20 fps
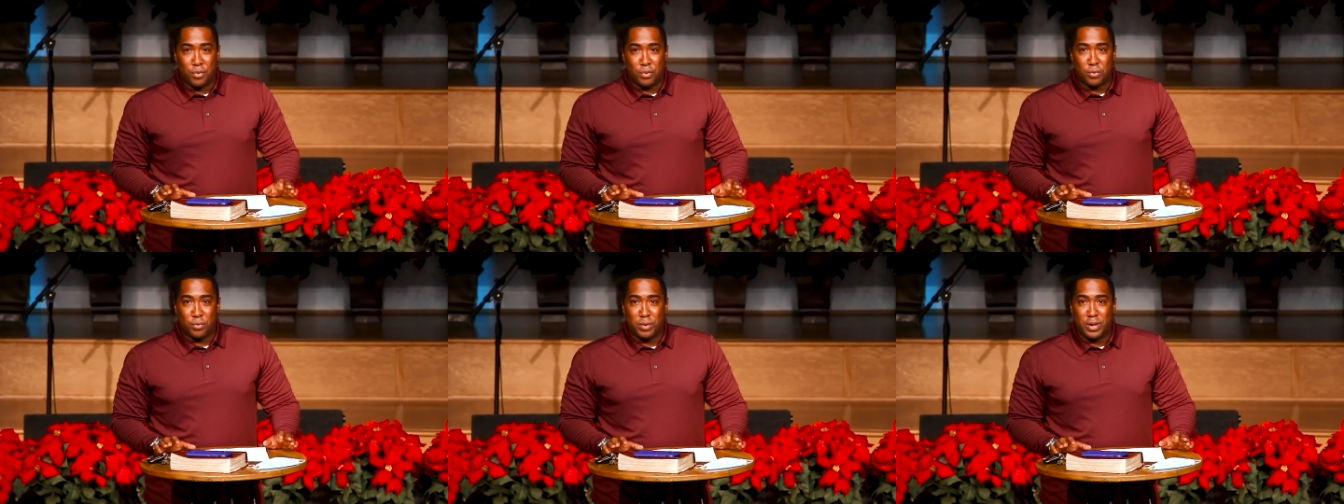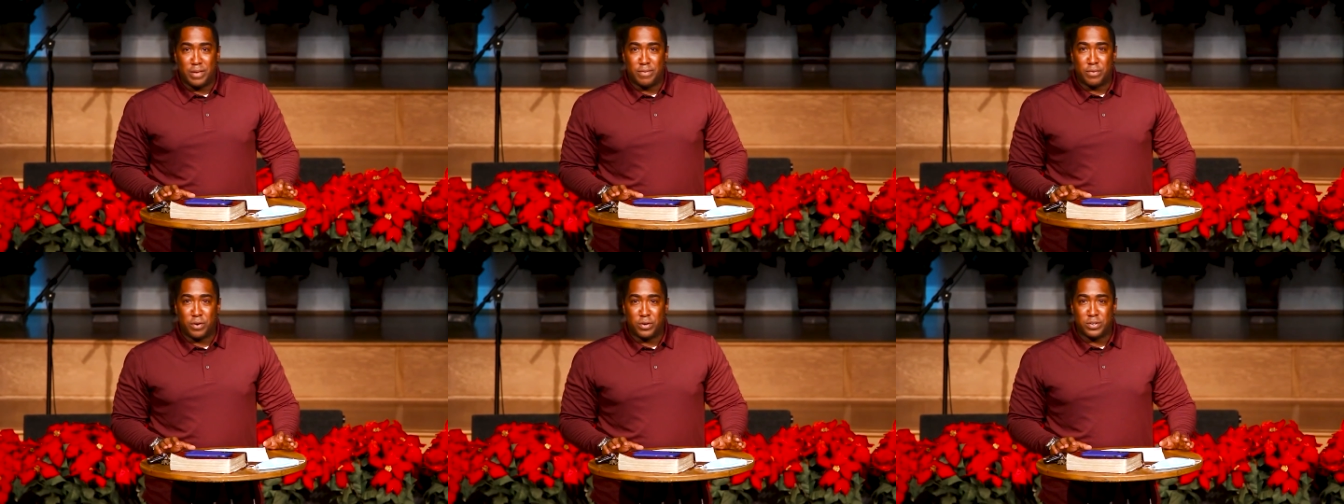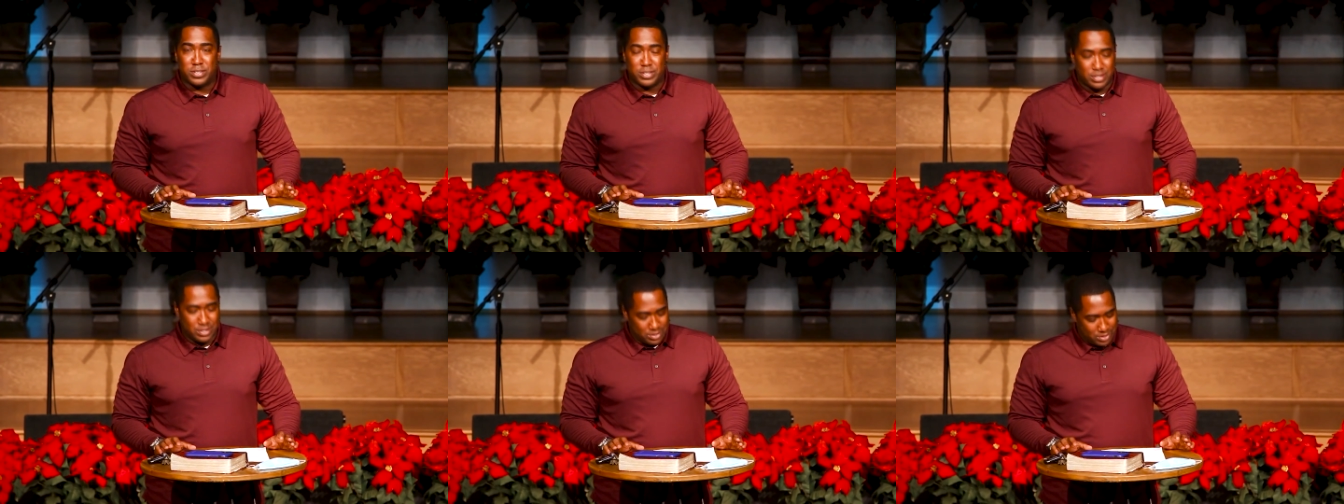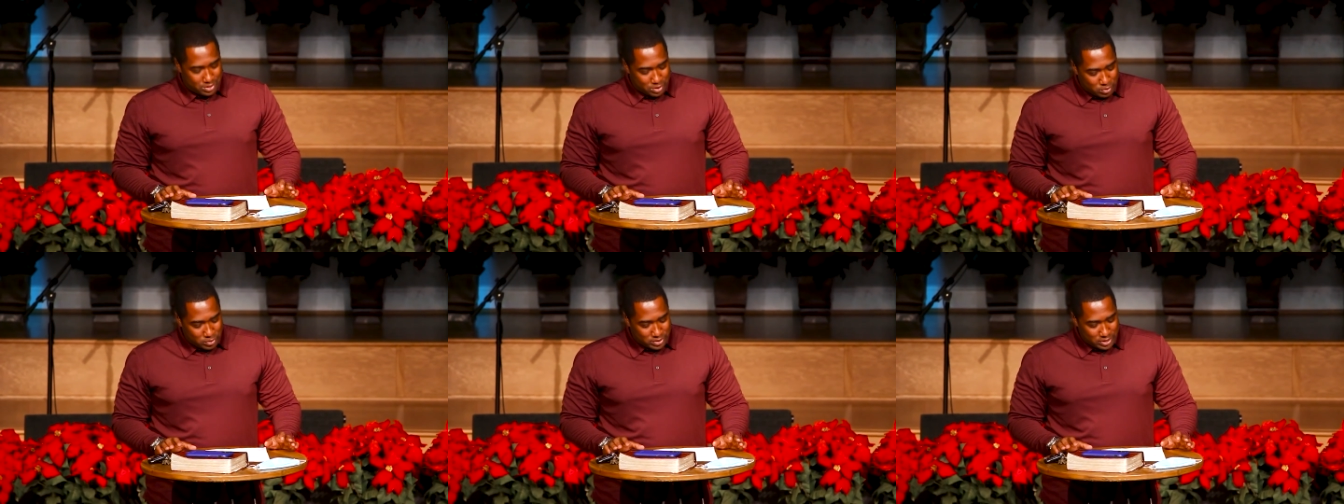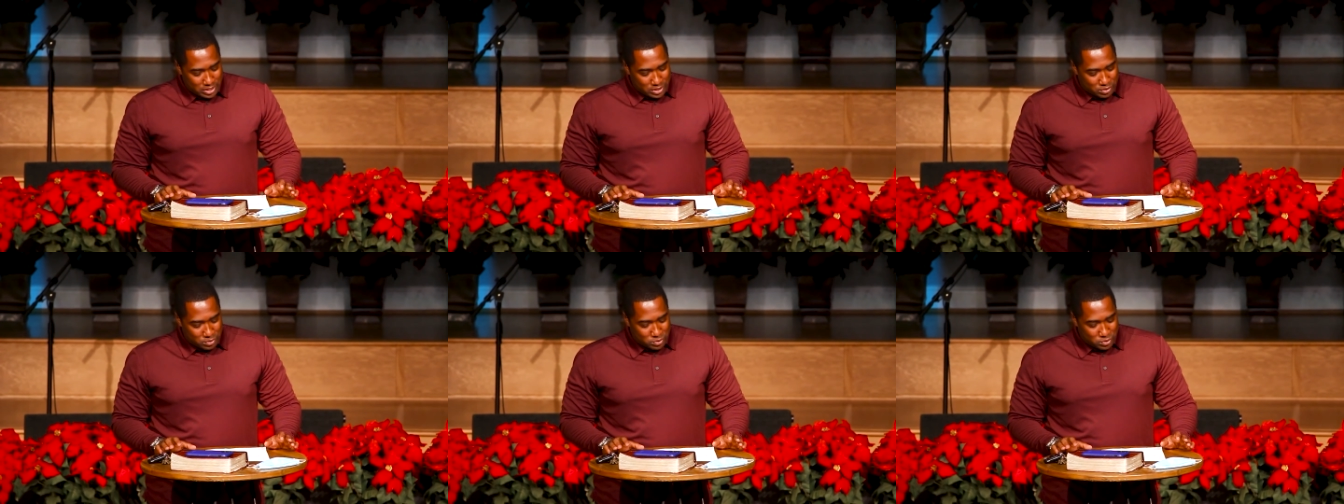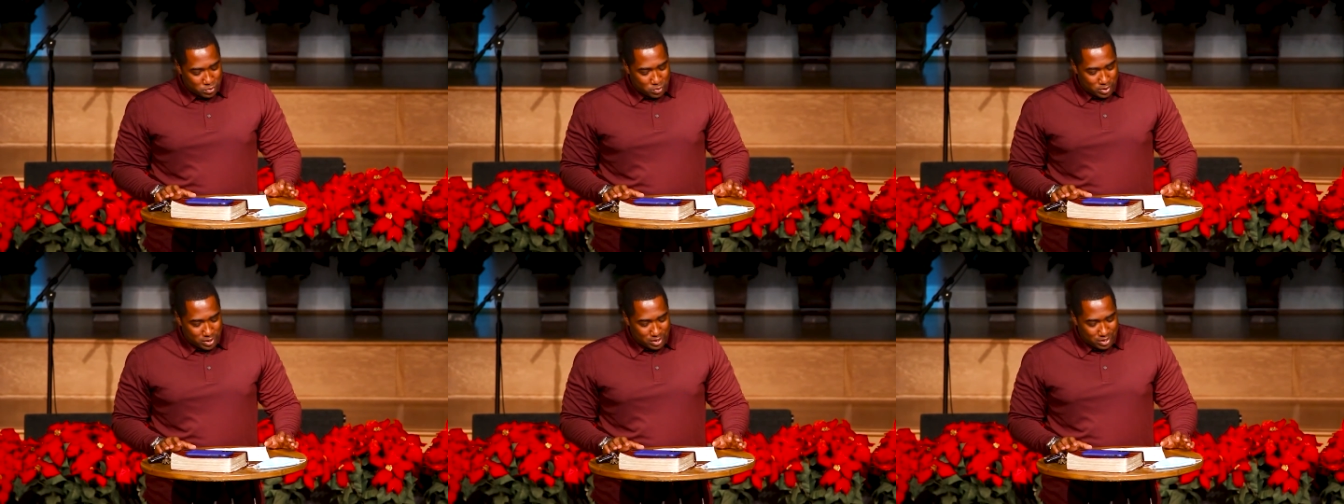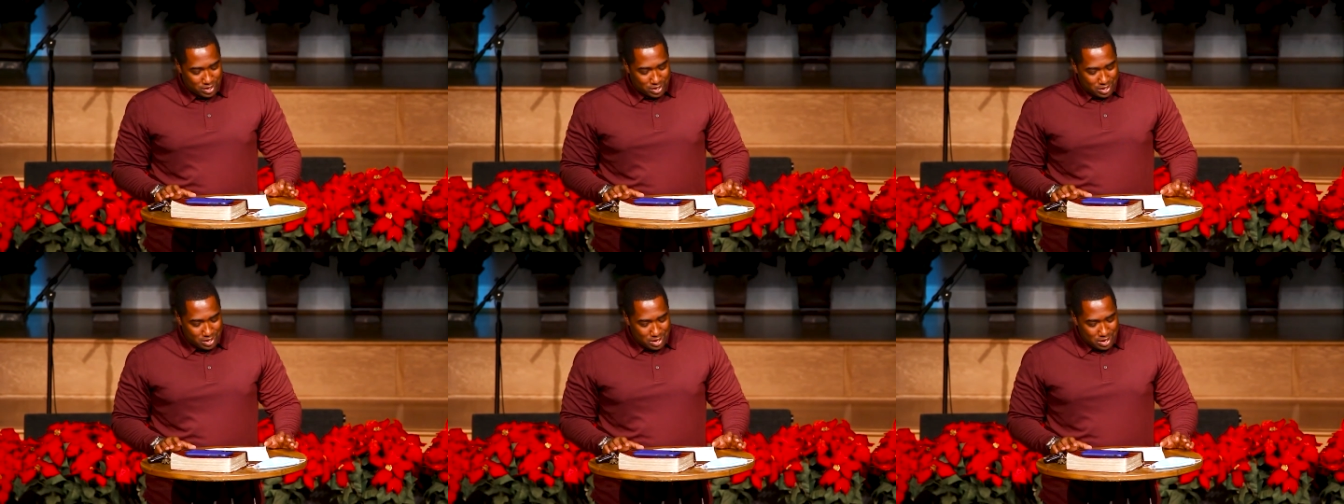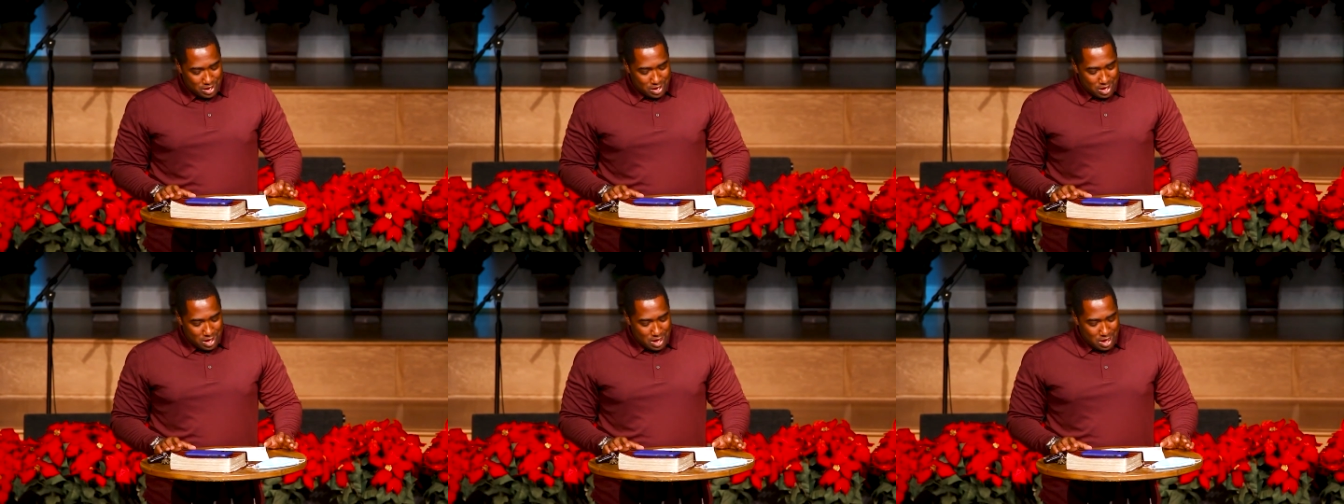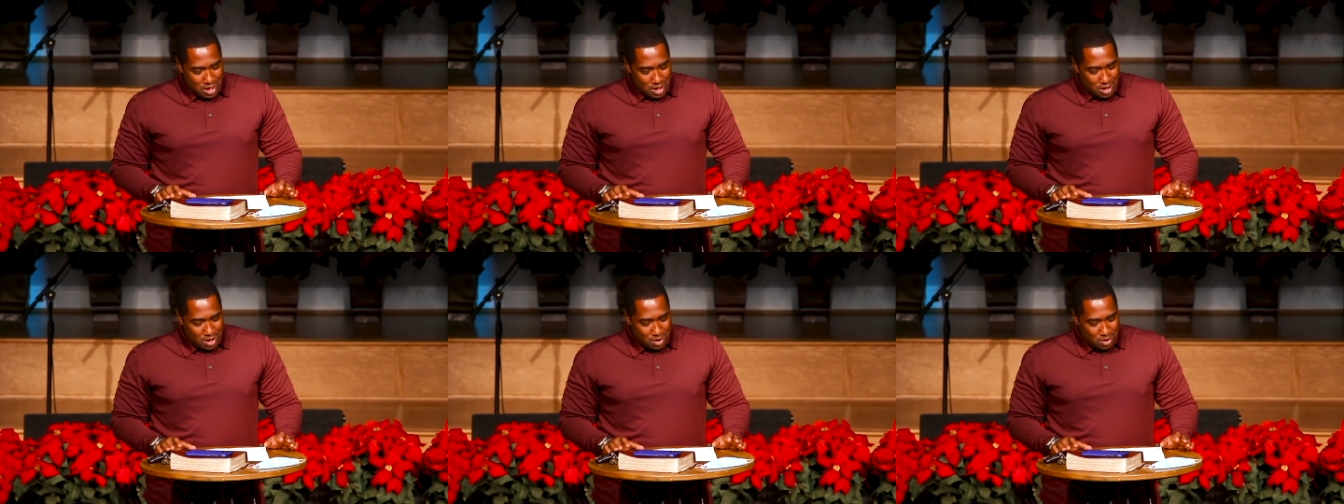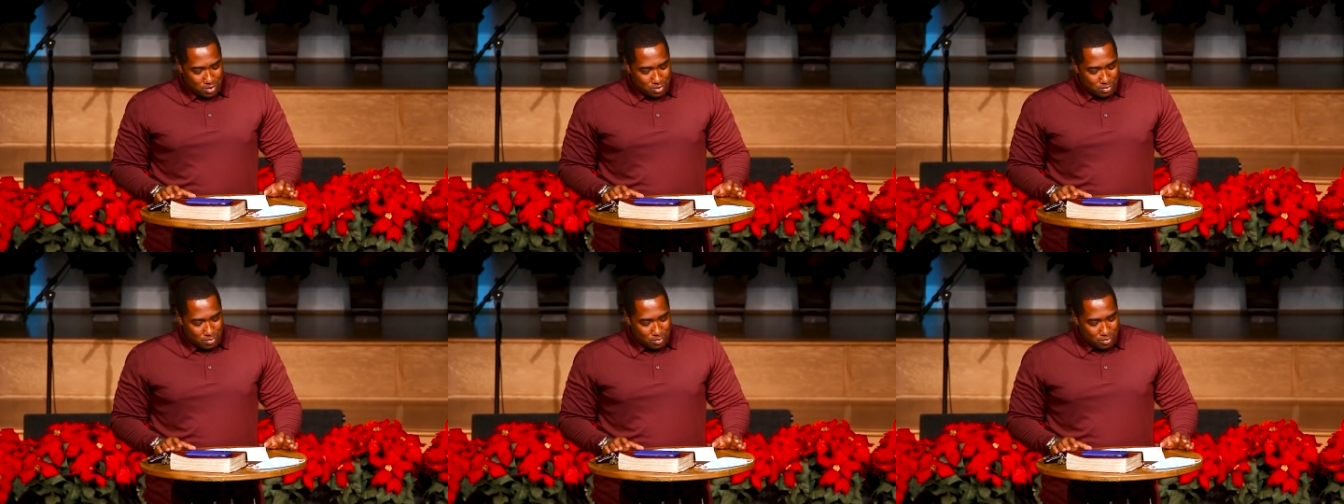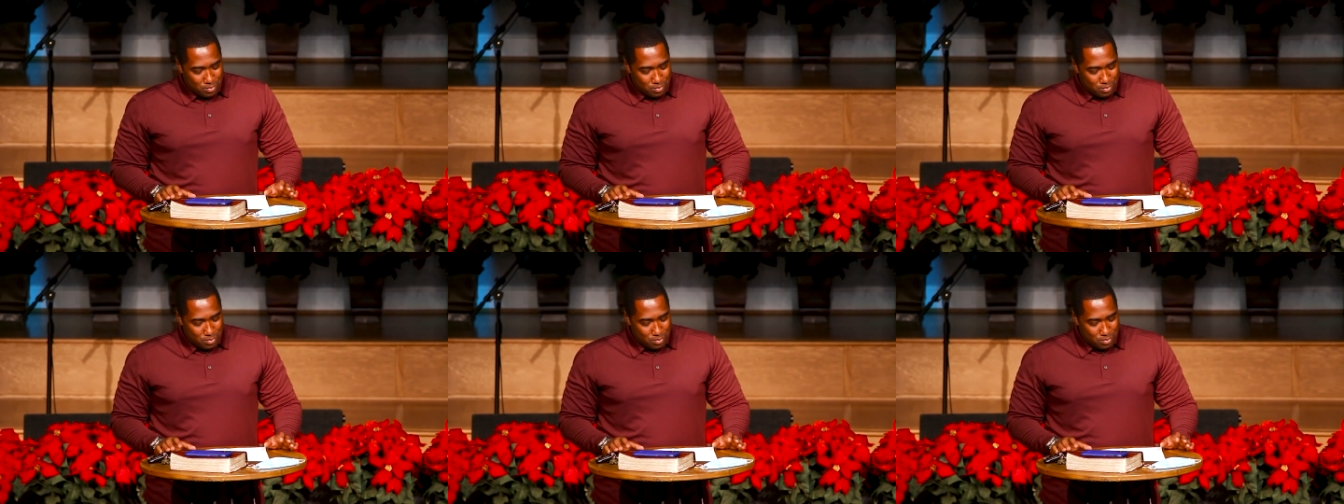I want to read verses 13 through 20 uh,